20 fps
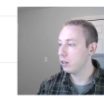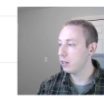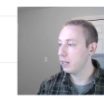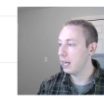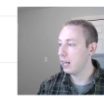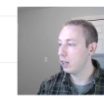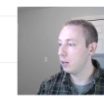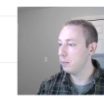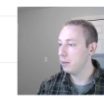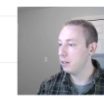
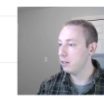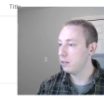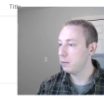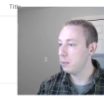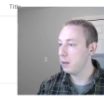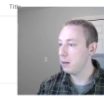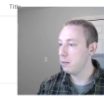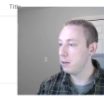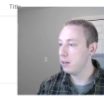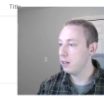elements
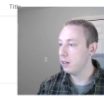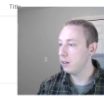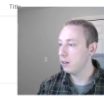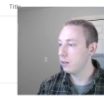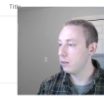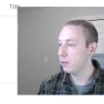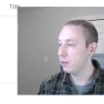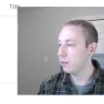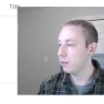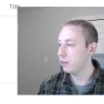maybe?
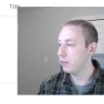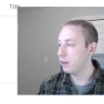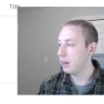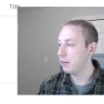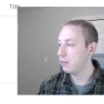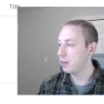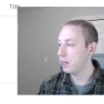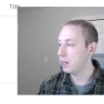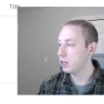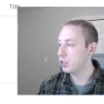Where's
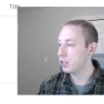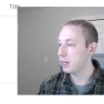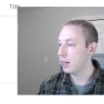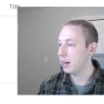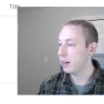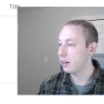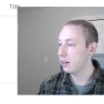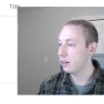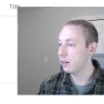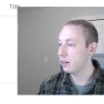navigation at?